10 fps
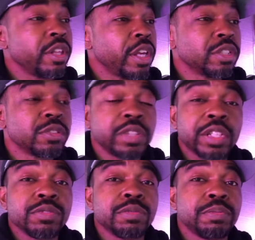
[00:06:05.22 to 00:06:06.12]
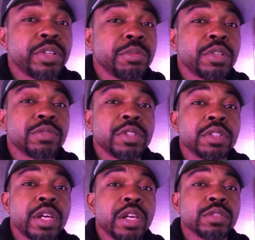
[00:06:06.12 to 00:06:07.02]
that's that's pretty much what you
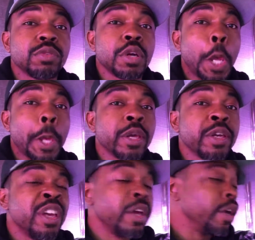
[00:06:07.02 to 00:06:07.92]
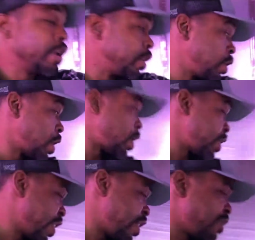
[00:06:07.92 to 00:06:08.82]
guys want. And uh,
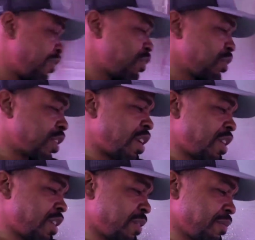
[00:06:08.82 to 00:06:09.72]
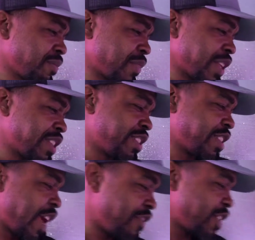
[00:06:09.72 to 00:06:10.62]
the intervals are
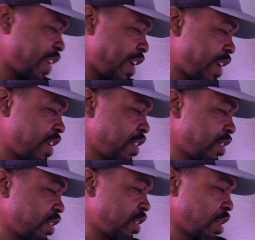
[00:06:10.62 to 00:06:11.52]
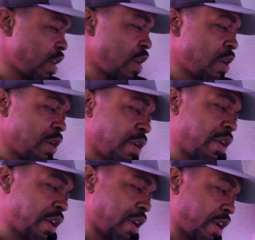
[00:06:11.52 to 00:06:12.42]
seven days
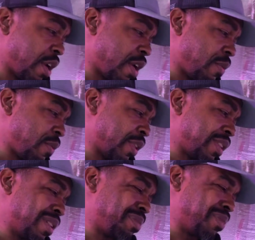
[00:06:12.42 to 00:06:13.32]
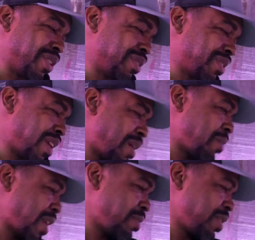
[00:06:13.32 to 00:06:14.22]
with the MilStop
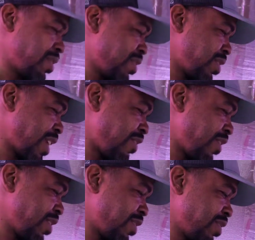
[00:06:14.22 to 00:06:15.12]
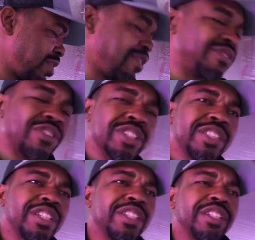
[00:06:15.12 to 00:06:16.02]
maybe, seven to
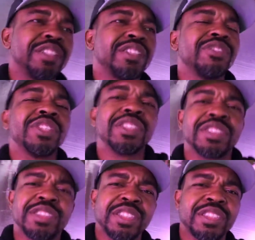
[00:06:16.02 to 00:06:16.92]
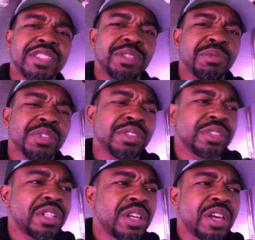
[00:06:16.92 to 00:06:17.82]
14, and with the cease it was
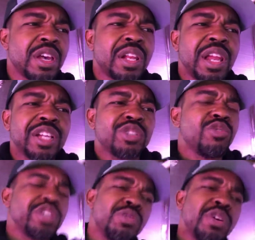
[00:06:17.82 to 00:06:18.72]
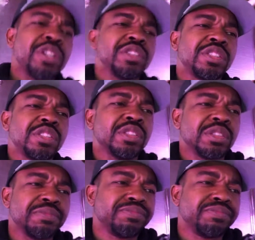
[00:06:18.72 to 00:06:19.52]
like 21 to